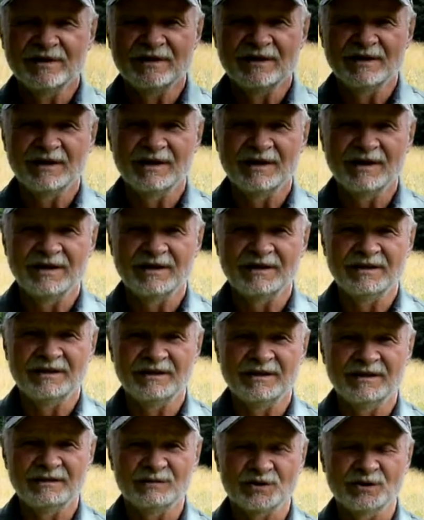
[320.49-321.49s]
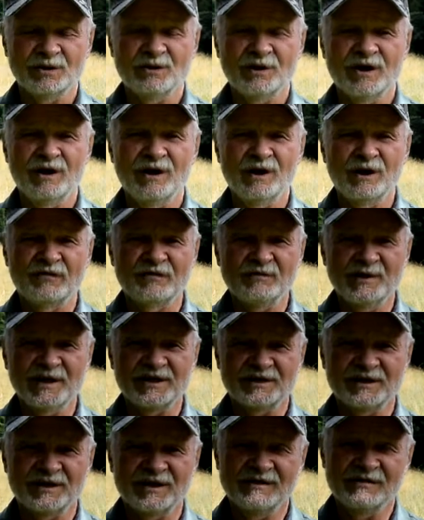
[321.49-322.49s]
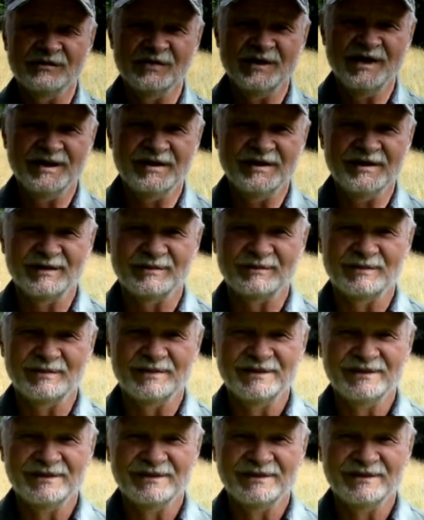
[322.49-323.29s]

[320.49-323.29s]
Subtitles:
And it was sort of hard for me to cover that up.